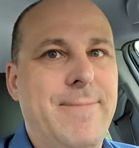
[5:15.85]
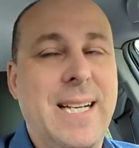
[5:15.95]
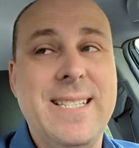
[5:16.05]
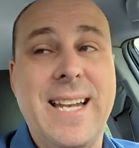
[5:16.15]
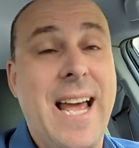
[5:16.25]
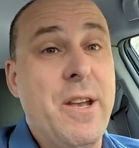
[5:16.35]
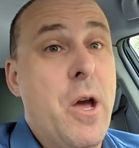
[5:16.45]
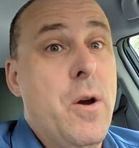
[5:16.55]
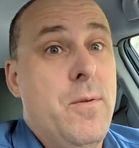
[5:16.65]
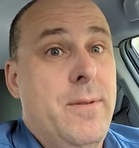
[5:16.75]
I said, I
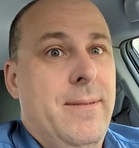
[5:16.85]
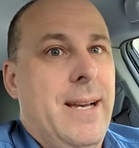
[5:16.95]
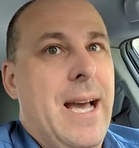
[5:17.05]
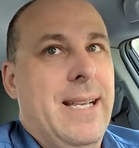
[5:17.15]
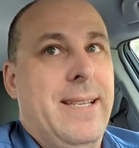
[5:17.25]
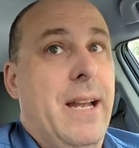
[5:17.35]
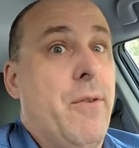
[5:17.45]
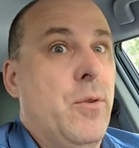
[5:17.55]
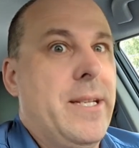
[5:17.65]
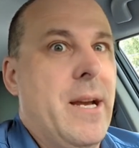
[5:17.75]
know I said, I've
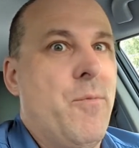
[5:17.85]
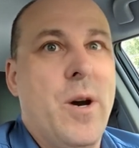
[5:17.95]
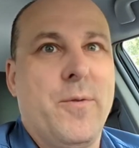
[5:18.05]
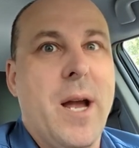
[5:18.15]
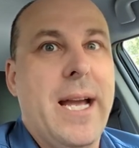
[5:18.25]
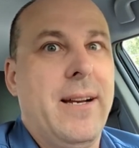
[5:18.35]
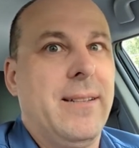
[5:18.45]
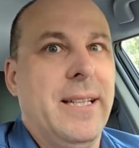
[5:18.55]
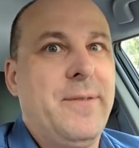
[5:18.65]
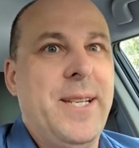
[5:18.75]
only done one ride
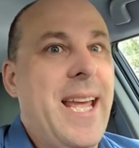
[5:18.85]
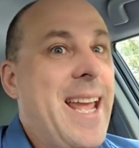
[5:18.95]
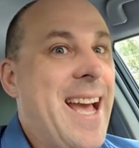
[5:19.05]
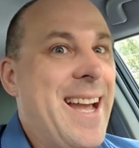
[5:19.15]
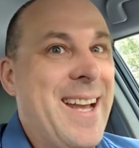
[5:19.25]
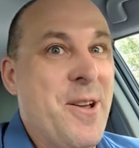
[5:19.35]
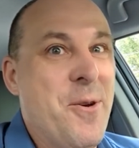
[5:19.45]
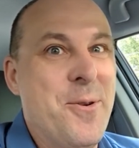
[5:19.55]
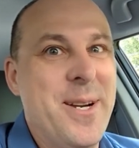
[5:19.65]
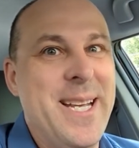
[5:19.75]
on Lyft today. I, I
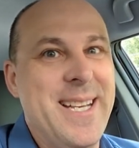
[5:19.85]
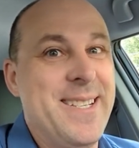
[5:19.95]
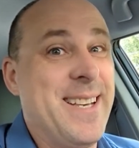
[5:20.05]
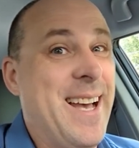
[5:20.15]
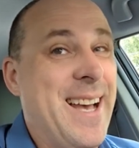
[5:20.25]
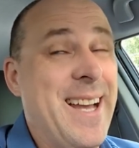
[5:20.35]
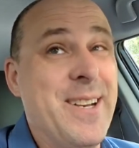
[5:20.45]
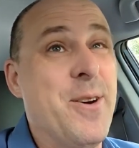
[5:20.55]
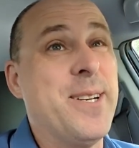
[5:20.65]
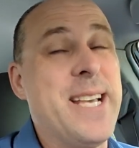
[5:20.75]
know who it is. I, I,
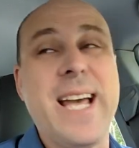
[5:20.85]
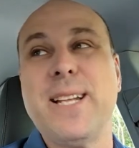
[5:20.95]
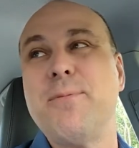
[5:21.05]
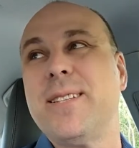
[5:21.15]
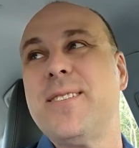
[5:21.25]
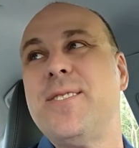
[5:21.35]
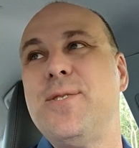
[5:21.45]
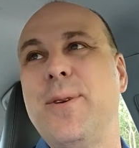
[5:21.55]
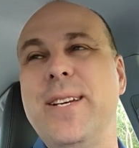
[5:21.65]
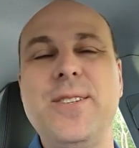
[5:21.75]
know exactly what the
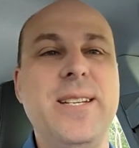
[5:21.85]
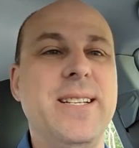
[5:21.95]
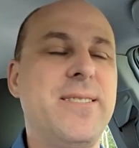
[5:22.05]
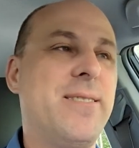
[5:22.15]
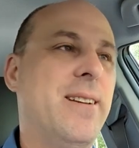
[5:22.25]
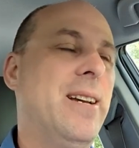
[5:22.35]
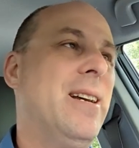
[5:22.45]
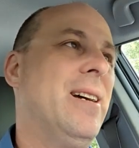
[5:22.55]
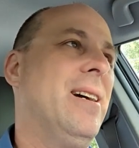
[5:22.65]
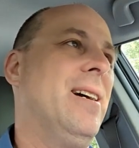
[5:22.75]
situation is.
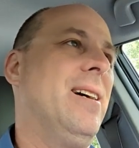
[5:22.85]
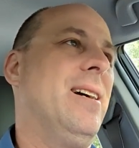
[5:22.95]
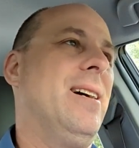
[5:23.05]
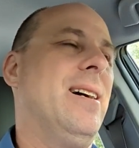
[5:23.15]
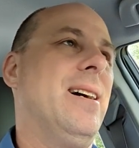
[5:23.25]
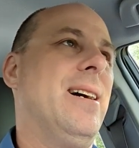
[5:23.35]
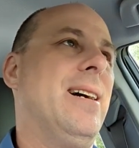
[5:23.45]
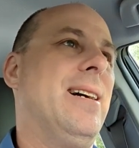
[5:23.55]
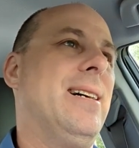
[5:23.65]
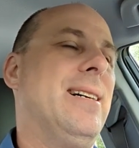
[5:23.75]

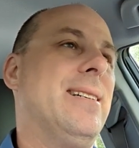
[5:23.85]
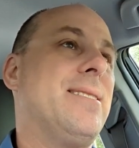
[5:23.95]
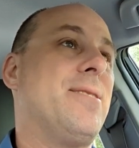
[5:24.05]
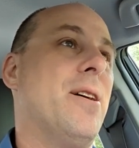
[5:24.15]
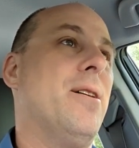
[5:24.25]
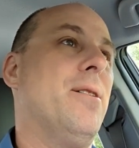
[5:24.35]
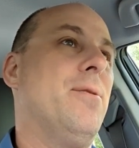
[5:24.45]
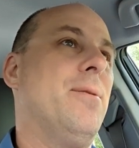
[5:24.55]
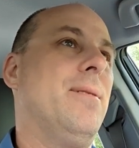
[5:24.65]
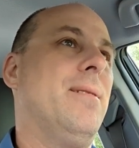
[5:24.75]
Uh,
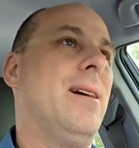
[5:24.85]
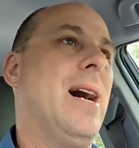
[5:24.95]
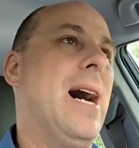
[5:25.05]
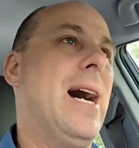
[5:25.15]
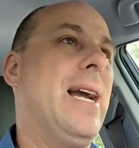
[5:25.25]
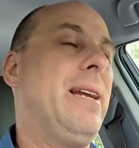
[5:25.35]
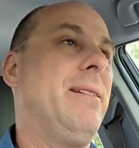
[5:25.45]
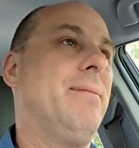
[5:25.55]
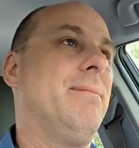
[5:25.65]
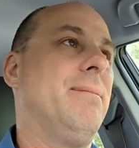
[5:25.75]
so I,
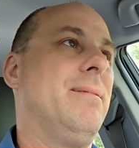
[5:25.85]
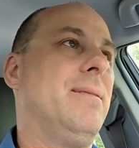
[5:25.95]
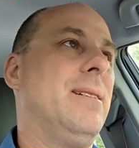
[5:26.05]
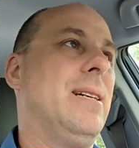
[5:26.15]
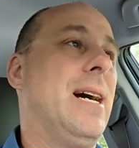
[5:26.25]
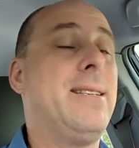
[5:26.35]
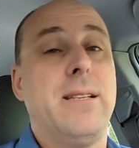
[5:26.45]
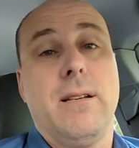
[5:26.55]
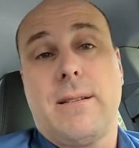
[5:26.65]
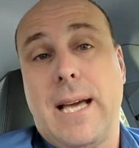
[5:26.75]
I
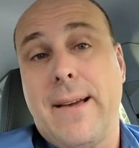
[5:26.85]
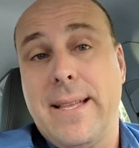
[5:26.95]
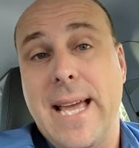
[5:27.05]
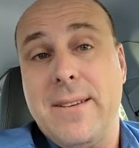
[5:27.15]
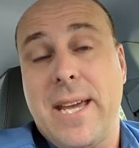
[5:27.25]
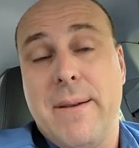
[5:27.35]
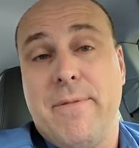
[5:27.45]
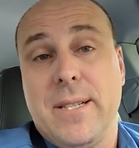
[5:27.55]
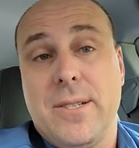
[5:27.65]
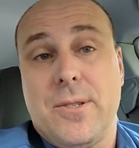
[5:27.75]
said, look, I got dash cam
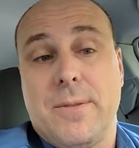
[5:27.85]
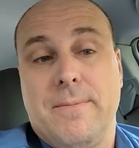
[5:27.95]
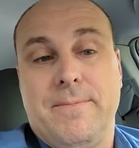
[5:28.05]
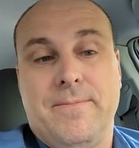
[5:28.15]
footage.